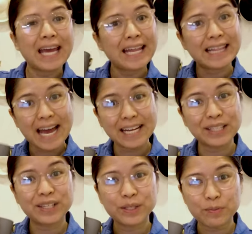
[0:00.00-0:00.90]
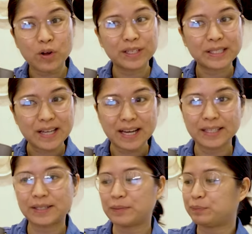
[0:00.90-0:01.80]
And that is the smallest
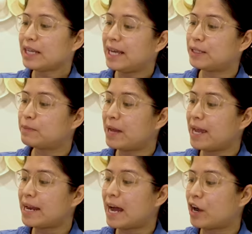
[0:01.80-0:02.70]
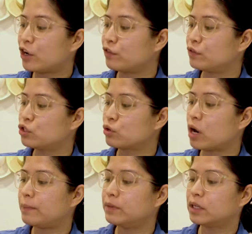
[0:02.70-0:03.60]
size. It's made out of
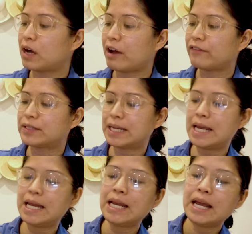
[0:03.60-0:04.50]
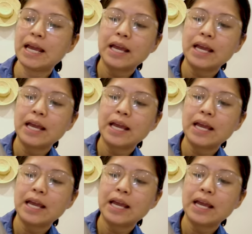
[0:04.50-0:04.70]
drummed calf skin.